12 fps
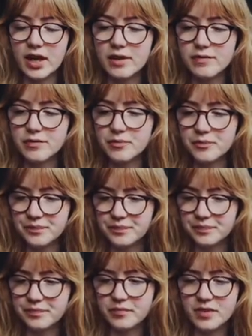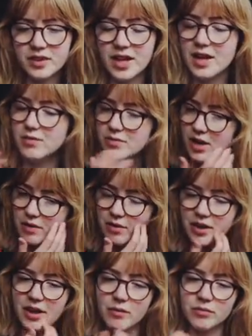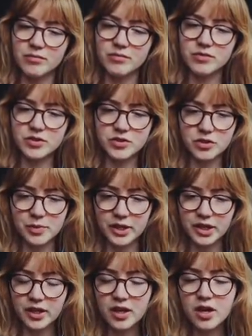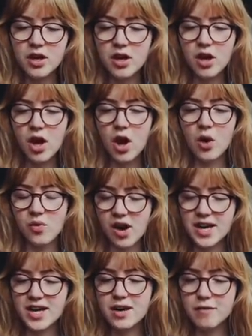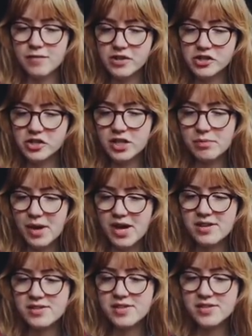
life. That I read that stupidly. Hawaii officially bans